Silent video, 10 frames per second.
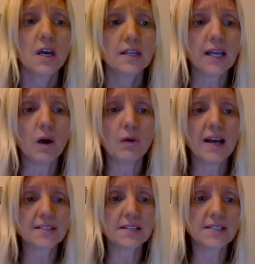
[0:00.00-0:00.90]
Now,
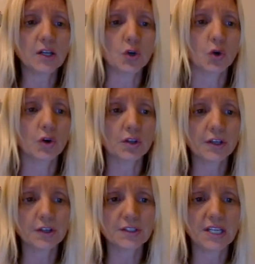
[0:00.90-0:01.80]
as I said
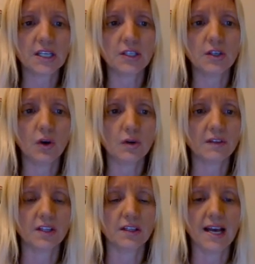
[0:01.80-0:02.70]
earlier, take note
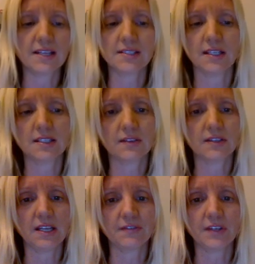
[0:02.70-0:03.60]
of the last sentence of the
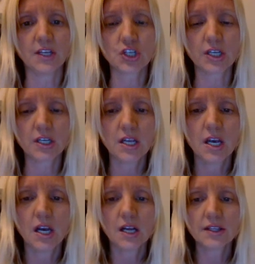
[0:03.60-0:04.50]
definition.
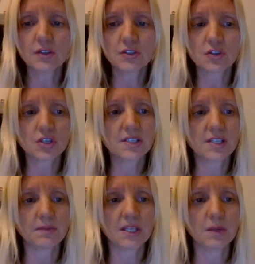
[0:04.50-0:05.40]
There's usually
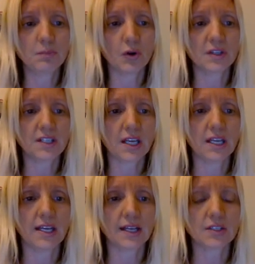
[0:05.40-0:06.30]
something important that
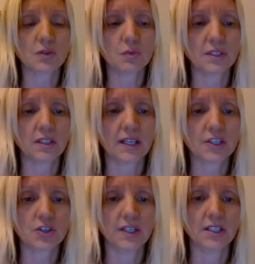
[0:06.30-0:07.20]
connects with the
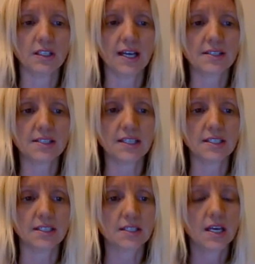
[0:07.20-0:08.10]
lecture in the last
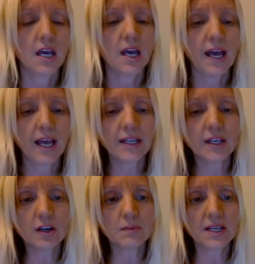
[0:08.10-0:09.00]
sentence. And
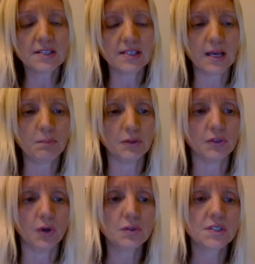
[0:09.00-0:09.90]
here are my sample
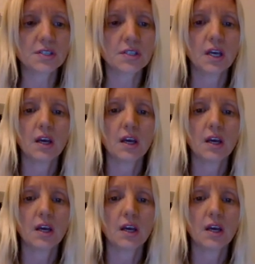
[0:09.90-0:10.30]
notes.